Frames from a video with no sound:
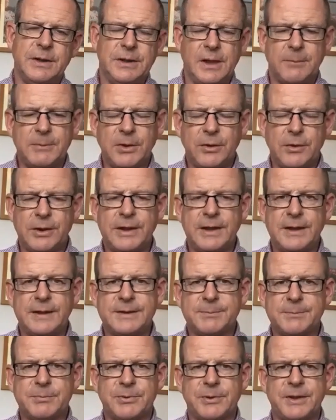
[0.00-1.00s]
I'm not here
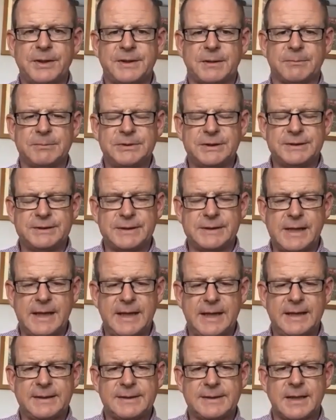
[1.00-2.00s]
to preach. I'm just
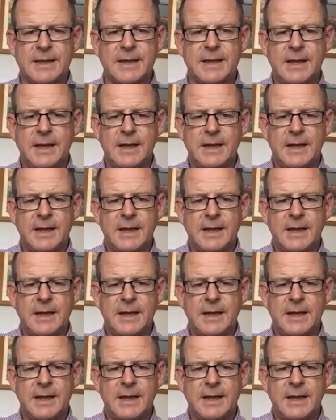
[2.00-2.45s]
here to